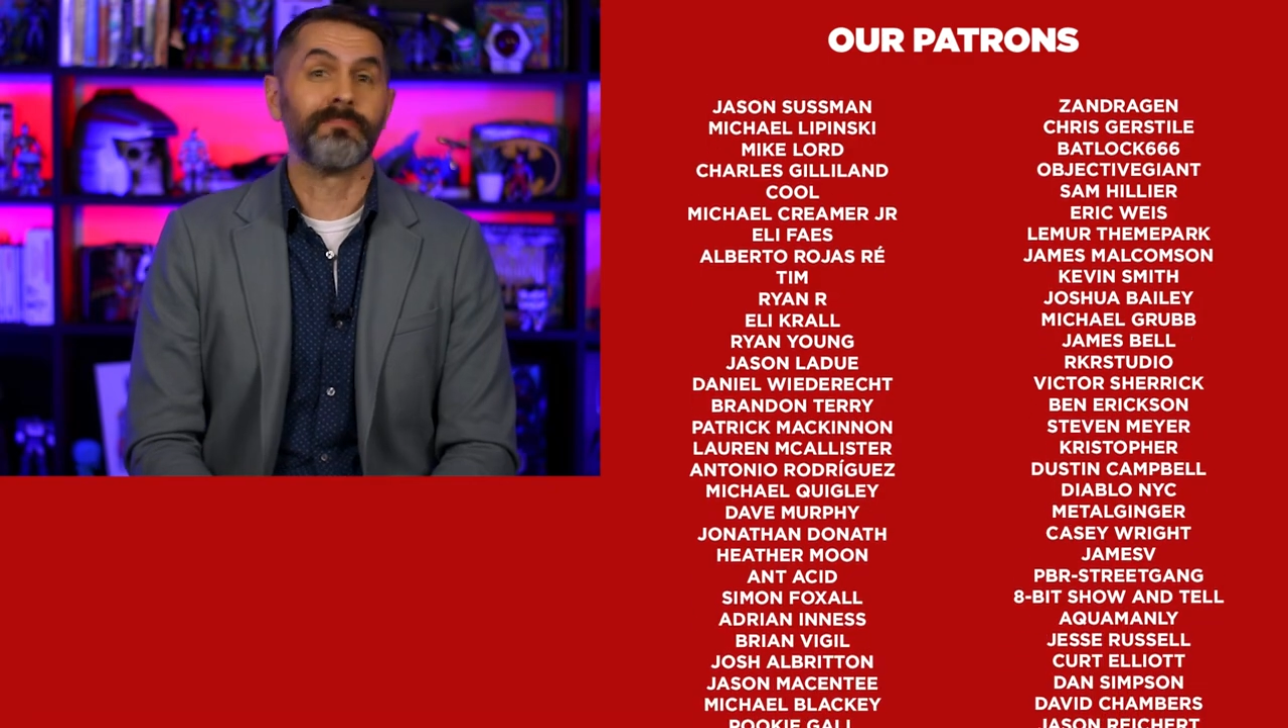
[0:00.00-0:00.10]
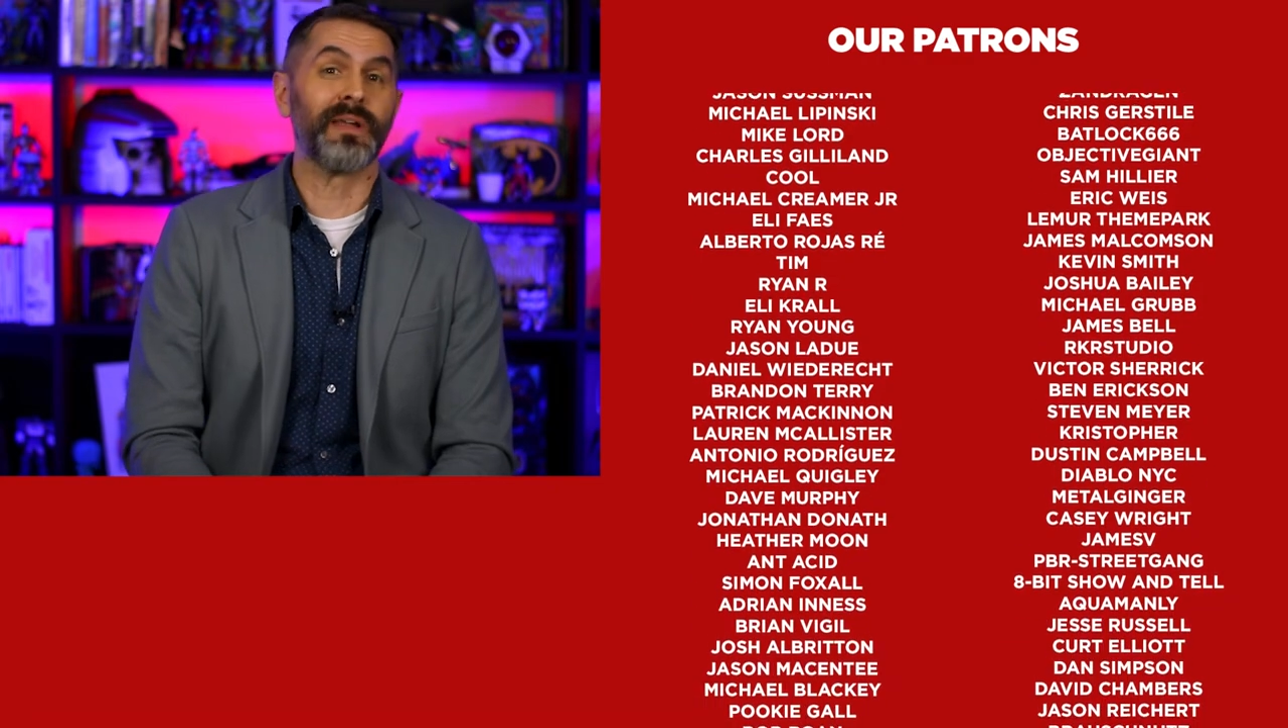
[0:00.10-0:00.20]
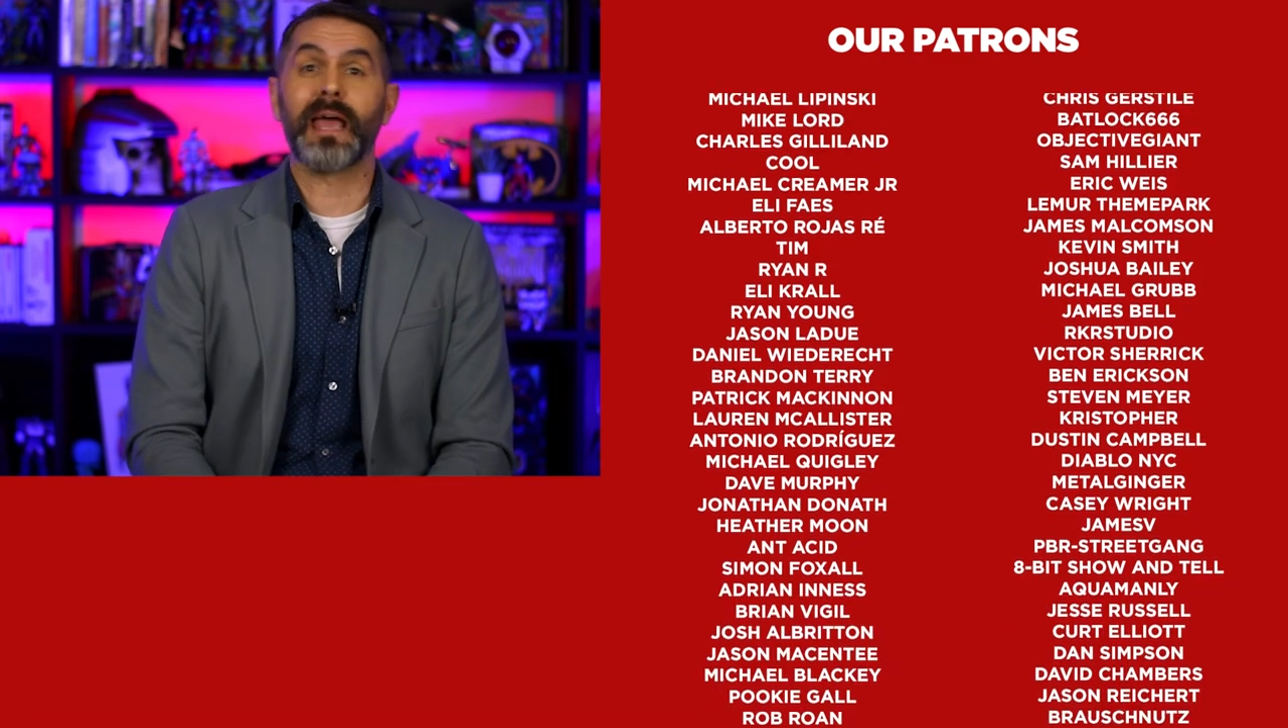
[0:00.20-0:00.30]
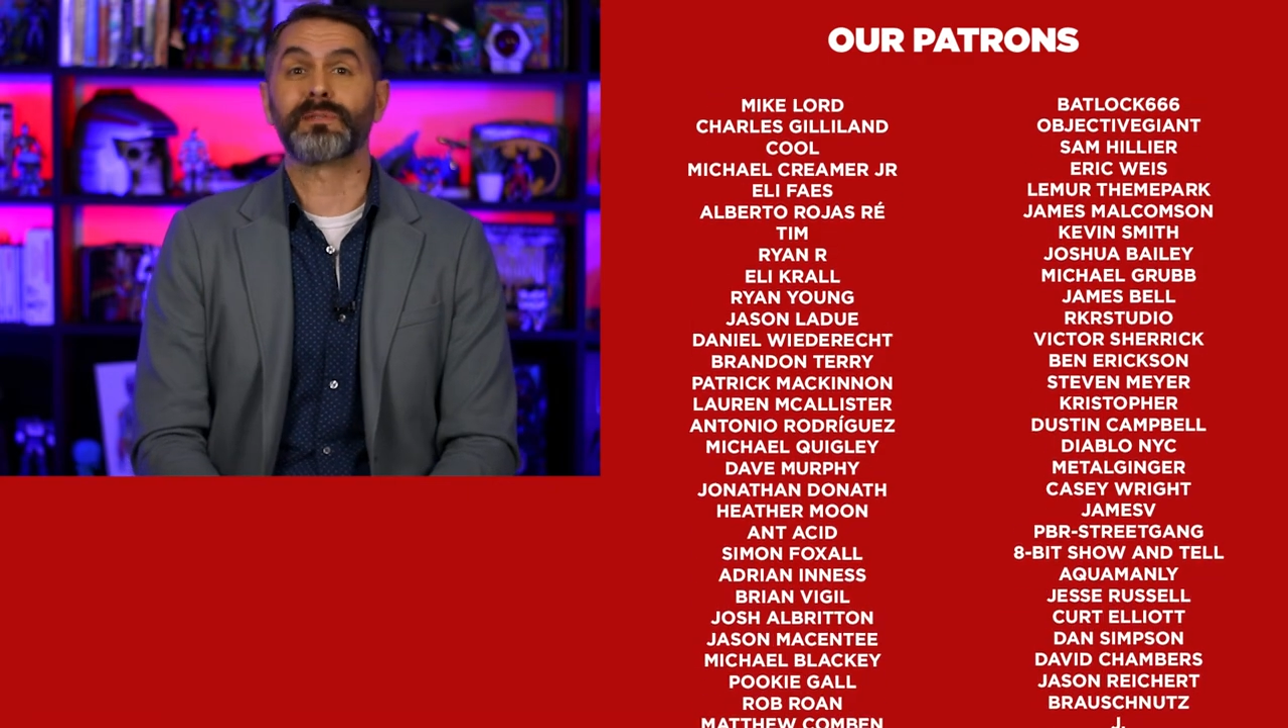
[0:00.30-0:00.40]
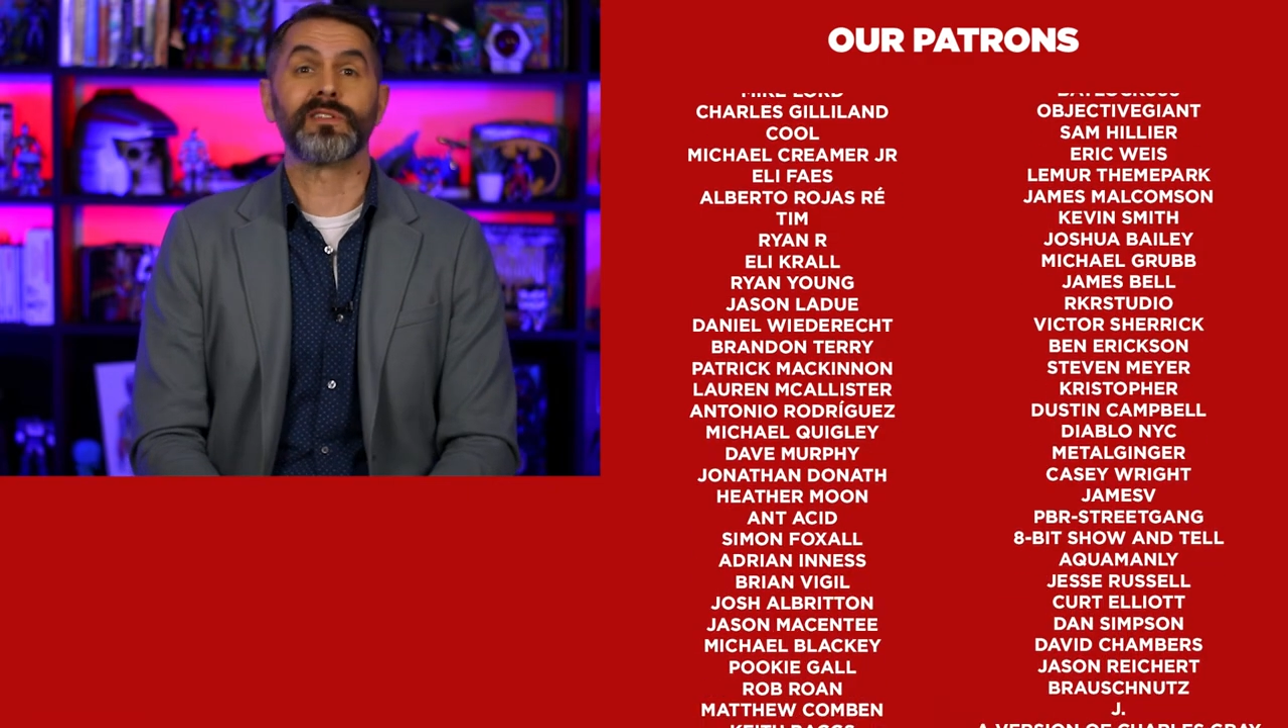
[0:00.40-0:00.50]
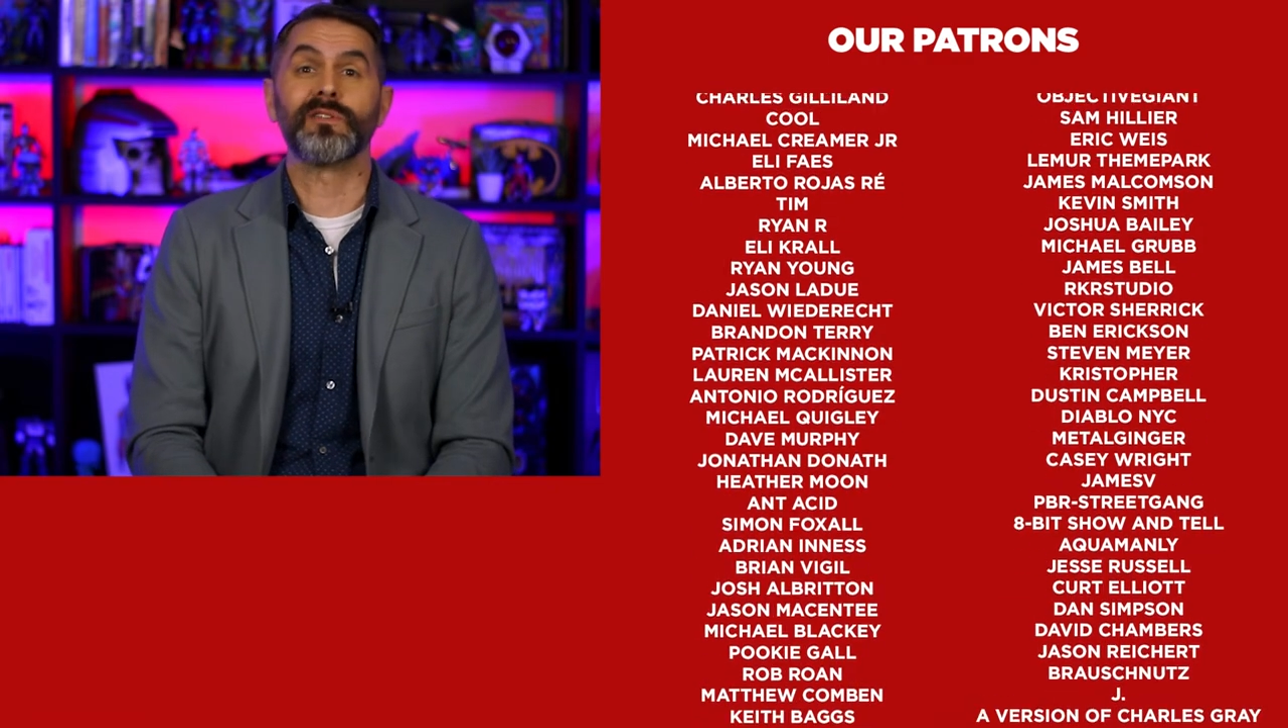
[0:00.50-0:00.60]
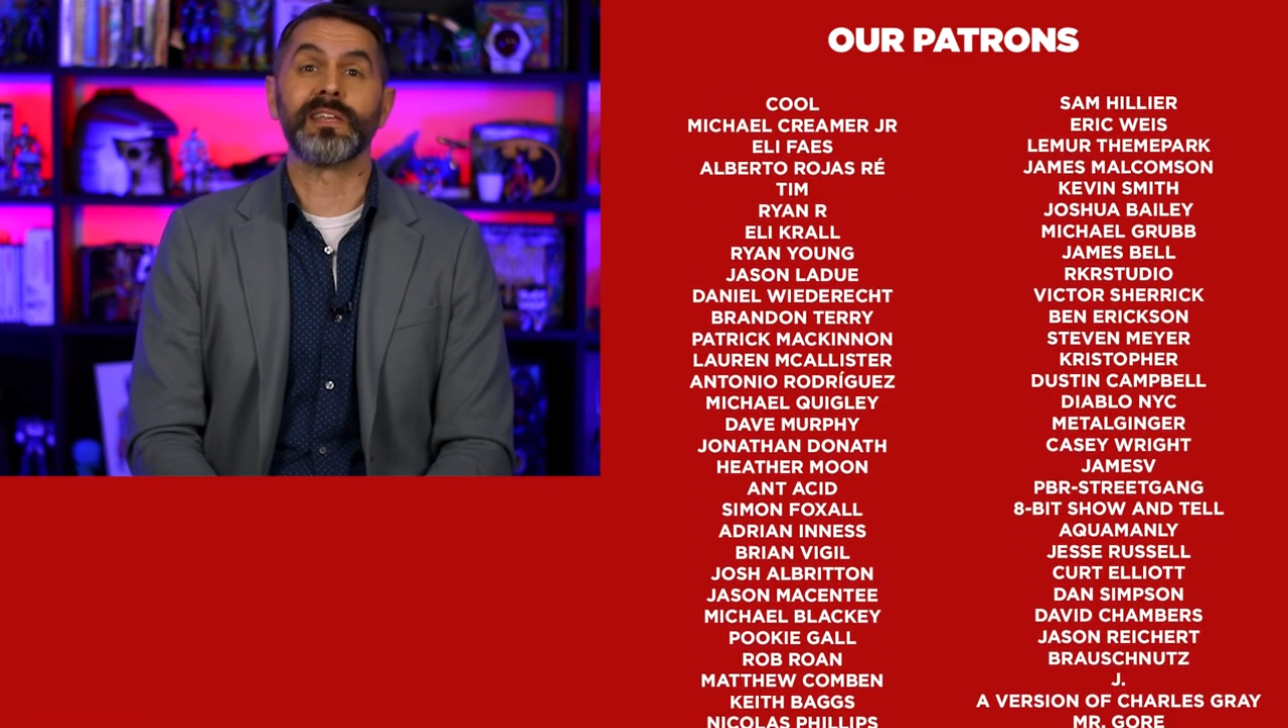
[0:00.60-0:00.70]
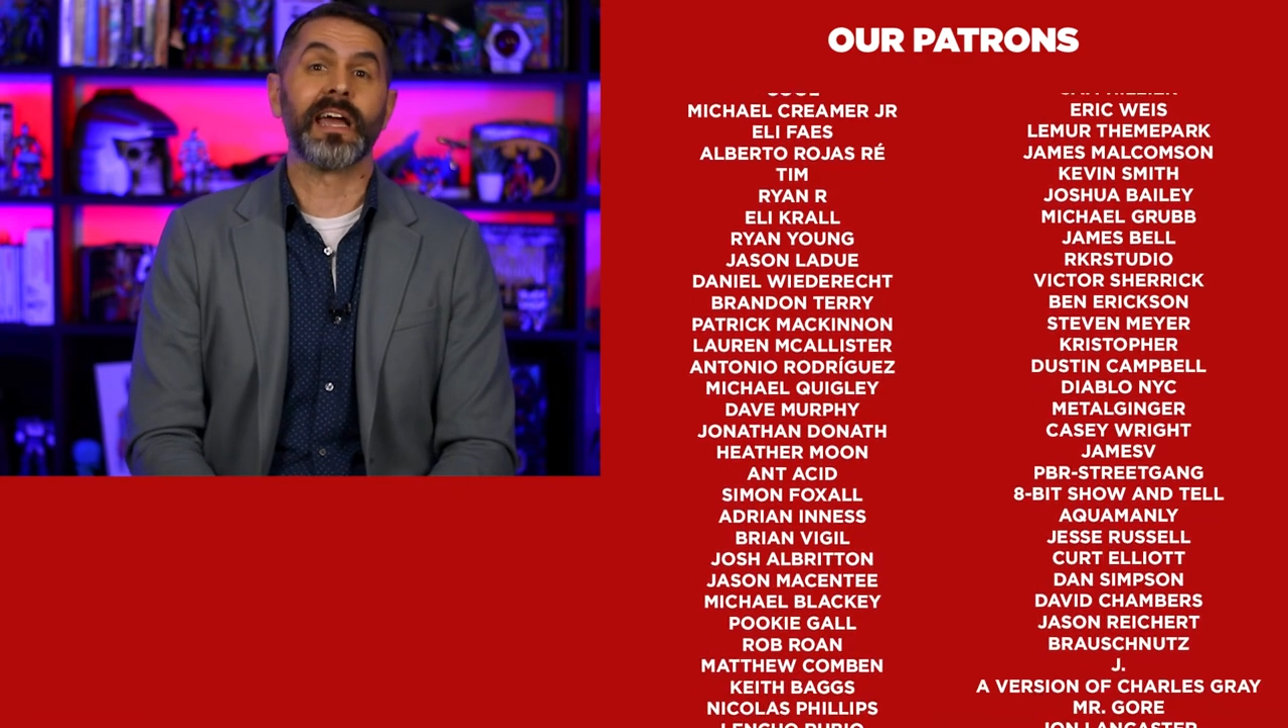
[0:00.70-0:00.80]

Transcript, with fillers: but absolutely